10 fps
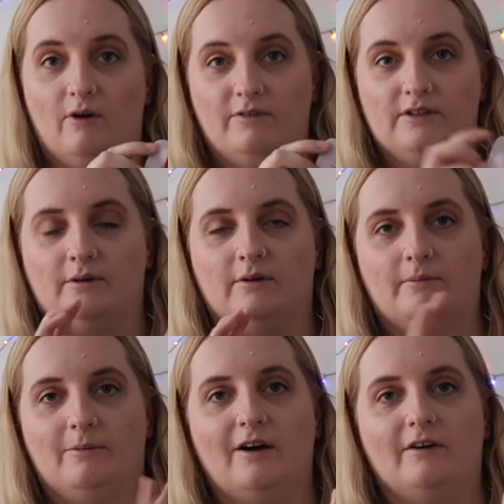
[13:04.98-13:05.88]
offered to
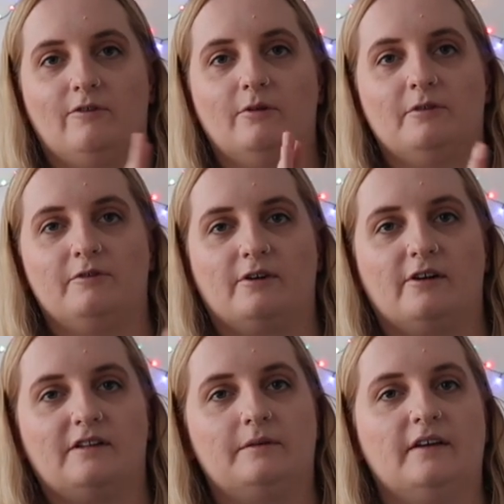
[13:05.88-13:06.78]
buy it for me for
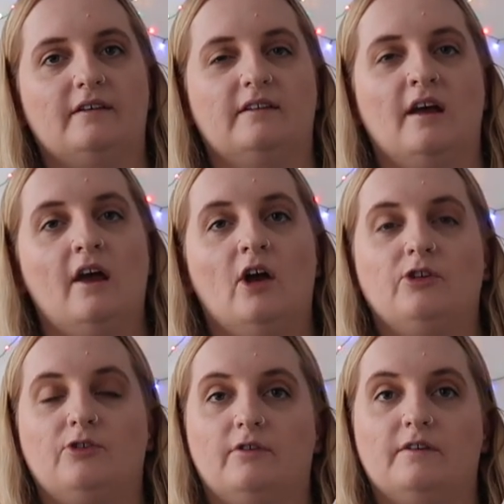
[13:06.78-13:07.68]
Christmas
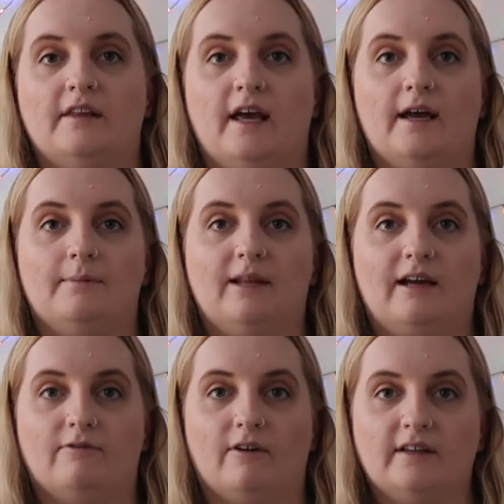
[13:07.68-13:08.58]
during their
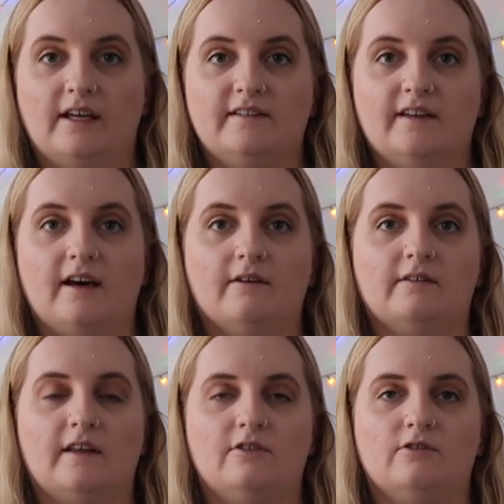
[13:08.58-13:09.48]
Black Friday sales.
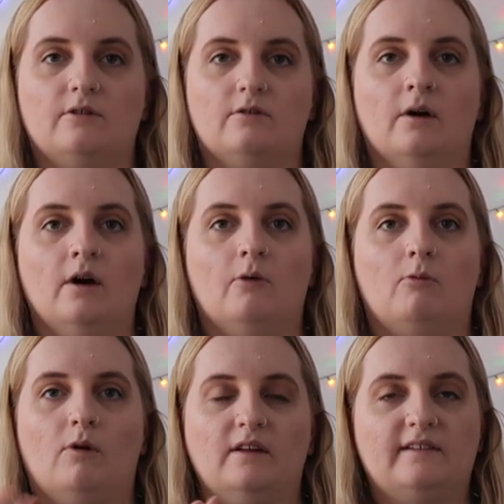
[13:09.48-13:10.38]
They do
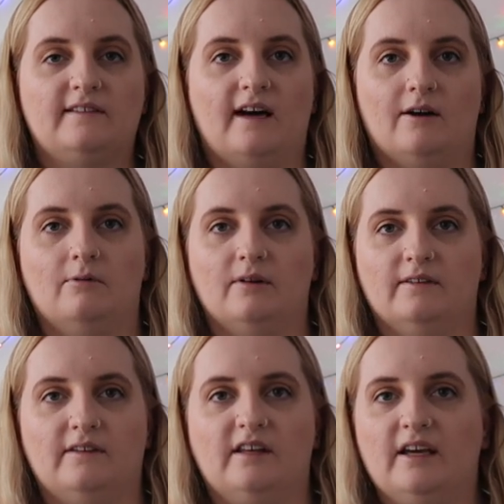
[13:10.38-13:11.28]
one sale
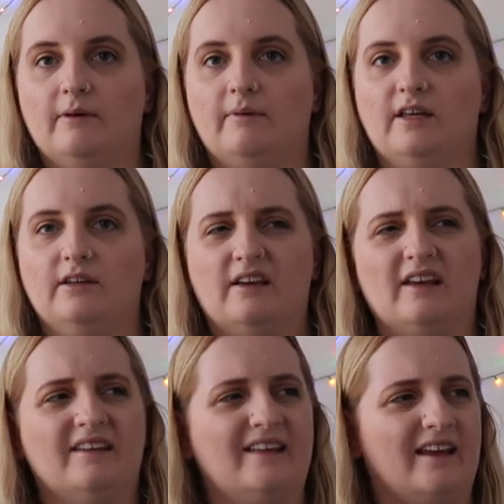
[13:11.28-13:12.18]
once a year where you
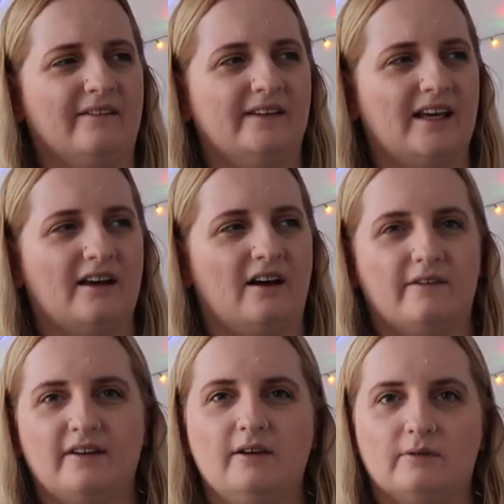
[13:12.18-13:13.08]
can either get, I
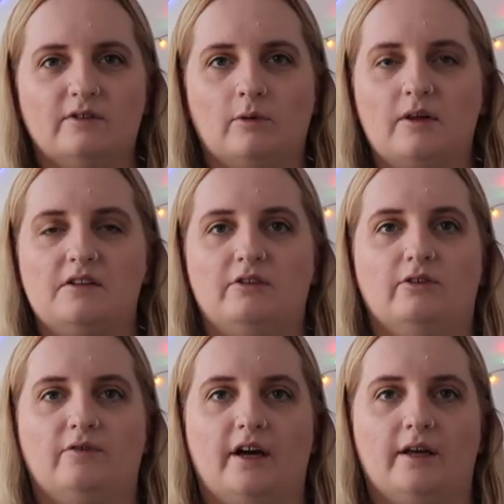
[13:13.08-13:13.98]
think it was 20
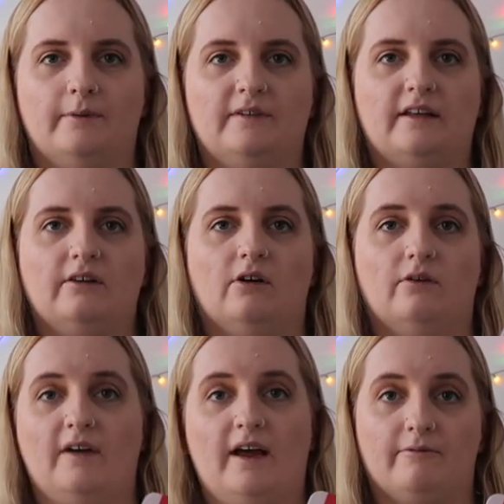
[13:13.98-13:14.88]
or 30%
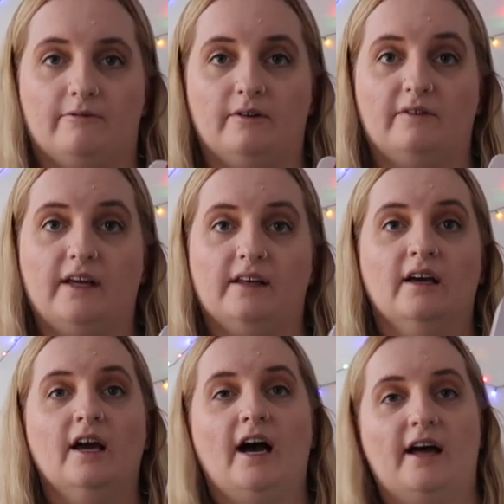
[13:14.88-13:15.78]
off everything,
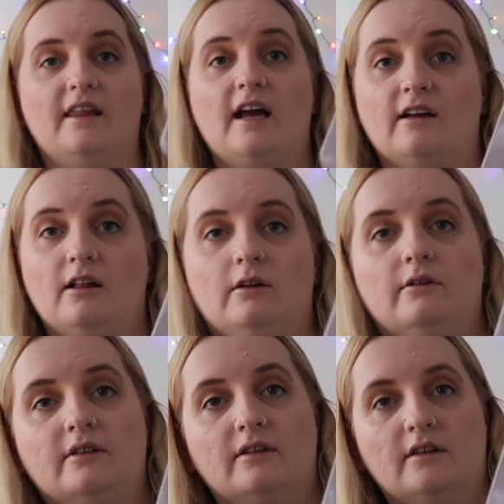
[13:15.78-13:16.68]
and that
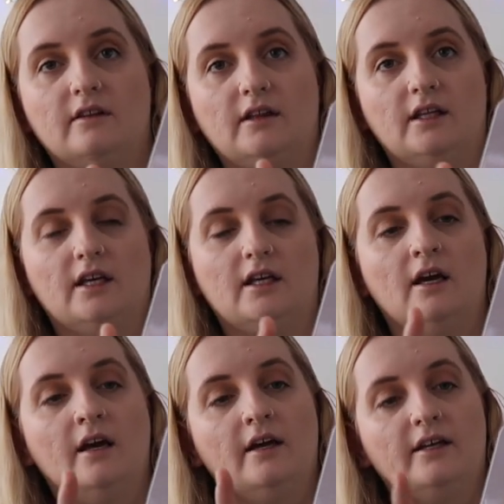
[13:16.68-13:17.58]
included the
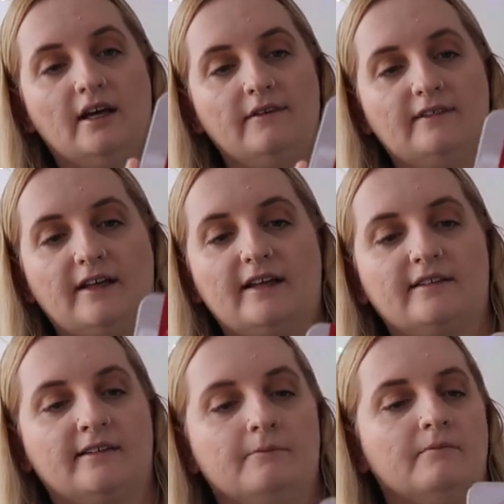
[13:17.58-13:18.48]
gift
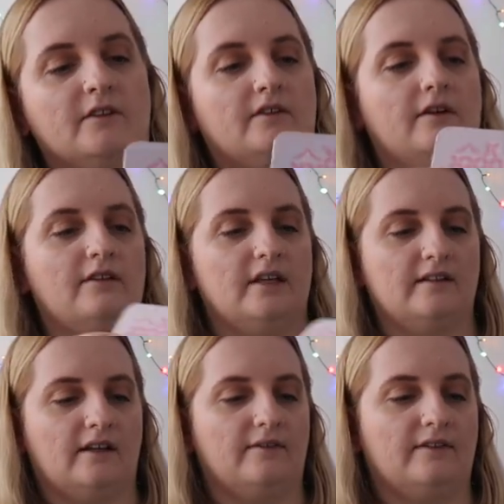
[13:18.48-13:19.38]
sets. So
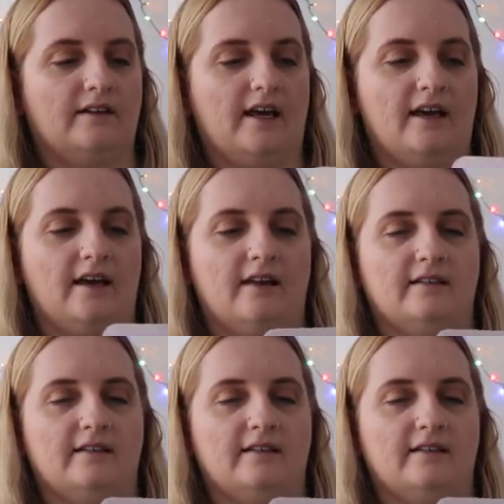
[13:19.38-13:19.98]
this gift set